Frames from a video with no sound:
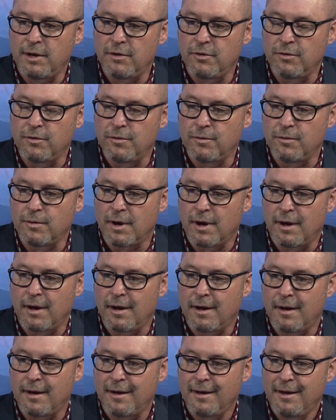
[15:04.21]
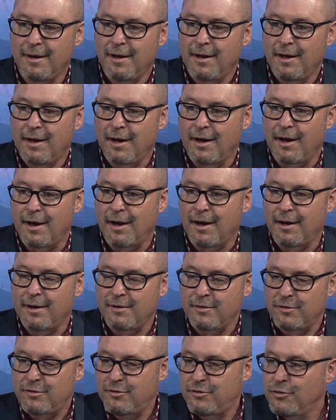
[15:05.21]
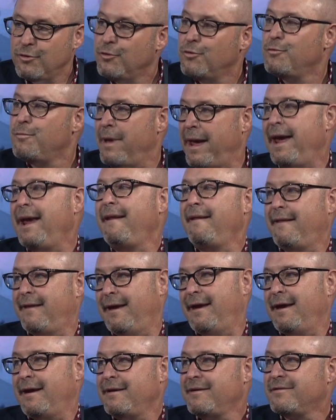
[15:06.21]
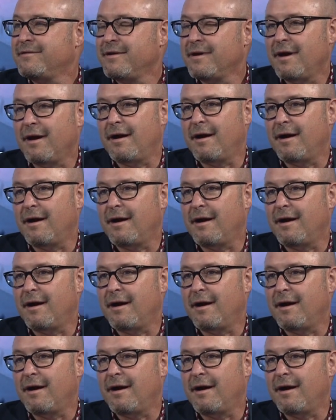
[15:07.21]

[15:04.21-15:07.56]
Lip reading: do 2 main things.